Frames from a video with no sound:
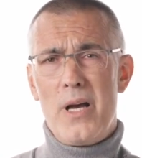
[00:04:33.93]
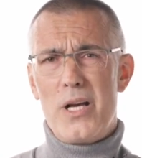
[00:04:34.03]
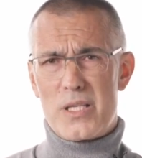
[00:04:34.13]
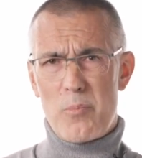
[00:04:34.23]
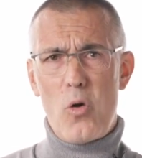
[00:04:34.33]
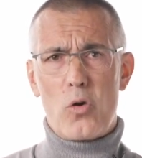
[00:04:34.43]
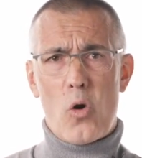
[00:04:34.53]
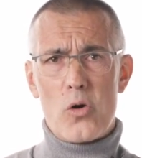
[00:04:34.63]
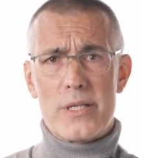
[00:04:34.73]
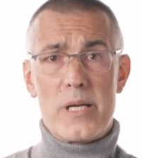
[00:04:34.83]
A small
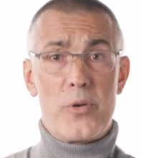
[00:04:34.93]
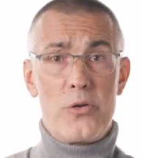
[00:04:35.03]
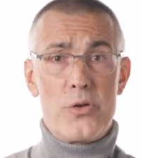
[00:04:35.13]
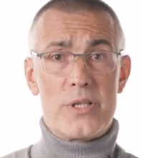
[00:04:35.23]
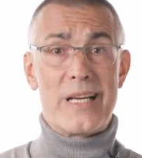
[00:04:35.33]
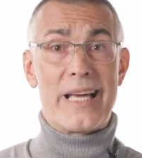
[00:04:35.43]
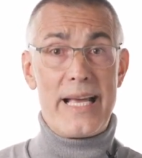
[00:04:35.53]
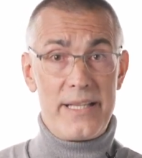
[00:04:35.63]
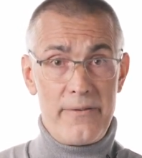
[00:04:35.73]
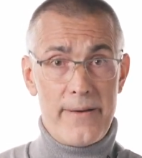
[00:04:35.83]
cause can produce a
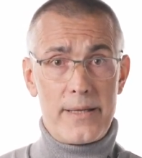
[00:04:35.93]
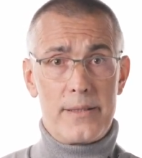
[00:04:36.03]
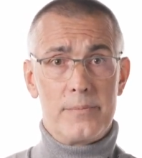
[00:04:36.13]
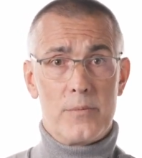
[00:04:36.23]
great effect,